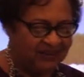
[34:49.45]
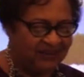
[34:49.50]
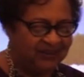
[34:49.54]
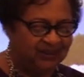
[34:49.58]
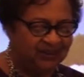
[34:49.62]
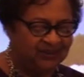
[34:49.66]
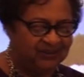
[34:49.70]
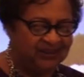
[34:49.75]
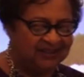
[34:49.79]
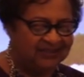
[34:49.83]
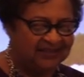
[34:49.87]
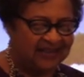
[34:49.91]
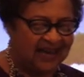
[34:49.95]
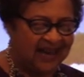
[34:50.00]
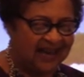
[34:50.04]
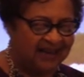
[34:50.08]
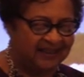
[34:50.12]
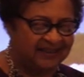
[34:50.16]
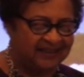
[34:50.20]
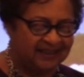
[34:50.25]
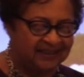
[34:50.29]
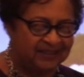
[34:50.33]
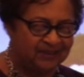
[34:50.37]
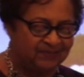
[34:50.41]
The new
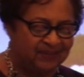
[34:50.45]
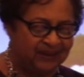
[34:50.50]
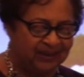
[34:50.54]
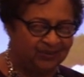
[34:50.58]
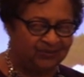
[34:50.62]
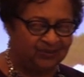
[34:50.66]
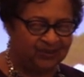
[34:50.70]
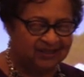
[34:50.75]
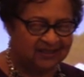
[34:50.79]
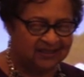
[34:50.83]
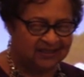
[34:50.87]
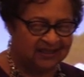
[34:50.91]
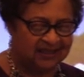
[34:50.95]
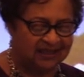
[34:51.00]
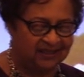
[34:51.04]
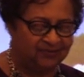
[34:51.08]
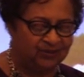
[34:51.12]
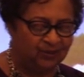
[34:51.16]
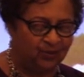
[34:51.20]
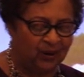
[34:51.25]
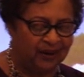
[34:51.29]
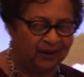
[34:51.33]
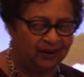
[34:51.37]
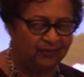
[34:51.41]
design is being
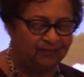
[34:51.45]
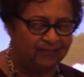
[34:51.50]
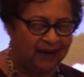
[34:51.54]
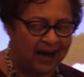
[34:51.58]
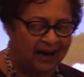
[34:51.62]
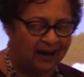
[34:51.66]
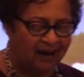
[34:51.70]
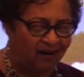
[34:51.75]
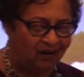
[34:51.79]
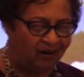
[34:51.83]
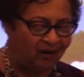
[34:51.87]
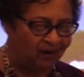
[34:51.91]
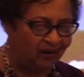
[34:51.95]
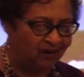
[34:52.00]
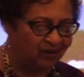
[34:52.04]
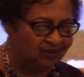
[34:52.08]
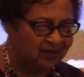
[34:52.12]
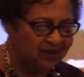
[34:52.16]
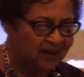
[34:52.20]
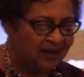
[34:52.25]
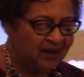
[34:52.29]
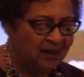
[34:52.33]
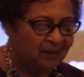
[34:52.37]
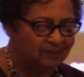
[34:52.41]
received well by
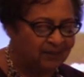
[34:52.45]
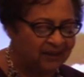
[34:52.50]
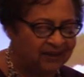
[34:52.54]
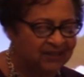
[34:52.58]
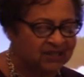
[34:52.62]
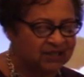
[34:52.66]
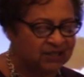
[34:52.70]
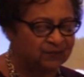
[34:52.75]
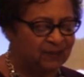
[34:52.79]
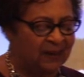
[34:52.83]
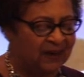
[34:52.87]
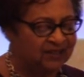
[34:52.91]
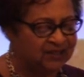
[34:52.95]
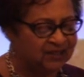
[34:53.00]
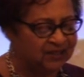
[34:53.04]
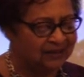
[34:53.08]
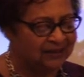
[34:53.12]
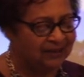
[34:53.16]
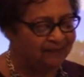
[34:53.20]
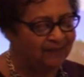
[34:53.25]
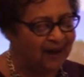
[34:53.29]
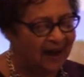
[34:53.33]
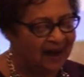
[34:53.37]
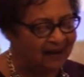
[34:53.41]
all, but
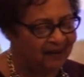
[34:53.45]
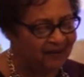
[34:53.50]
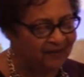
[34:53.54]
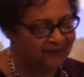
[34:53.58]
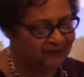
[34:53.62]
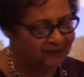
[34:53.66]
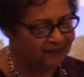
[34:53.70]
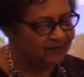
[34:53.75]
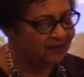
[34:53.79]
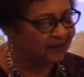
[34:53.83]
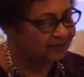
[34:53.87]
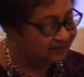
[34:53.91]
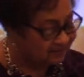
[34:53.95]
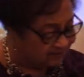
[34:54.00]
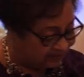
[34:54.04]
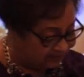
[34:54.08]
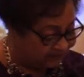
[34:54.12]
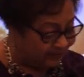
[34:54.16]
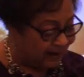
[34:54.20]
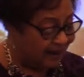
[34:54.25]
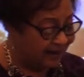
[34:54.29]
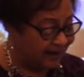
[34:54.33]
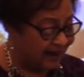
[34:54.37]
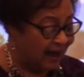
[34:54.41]
especially by
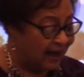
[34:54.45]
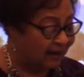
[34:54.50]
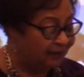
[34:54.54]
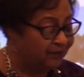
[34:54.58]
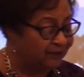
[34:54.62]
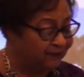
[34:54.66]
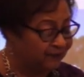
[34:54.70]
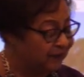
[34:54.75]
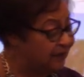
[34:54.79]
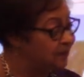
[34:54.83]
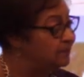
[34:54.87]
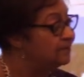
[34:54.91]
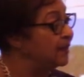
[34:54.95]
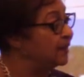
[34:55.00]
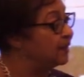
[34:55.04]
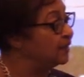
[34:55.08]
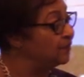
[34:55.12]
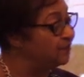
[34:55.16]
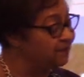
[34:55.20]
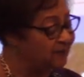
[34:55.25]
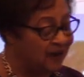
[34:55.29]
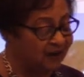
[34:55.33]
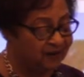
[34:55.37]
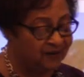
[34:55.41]
our
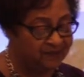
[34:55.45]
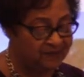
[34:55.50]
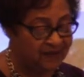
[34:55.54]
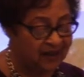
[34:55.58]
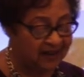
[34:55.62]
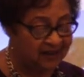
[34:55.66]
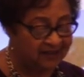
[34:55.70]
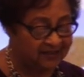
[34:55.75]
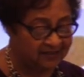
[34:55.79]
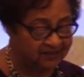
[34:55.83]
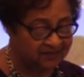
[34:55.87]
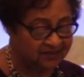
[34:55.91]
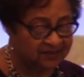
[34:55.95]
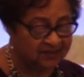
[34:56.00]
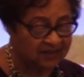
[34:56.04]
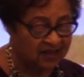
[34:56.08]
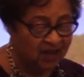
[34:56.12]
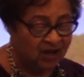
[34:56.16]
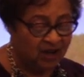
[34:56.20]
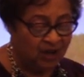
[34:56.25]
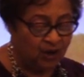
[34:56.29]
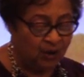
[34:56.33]
female firefighters,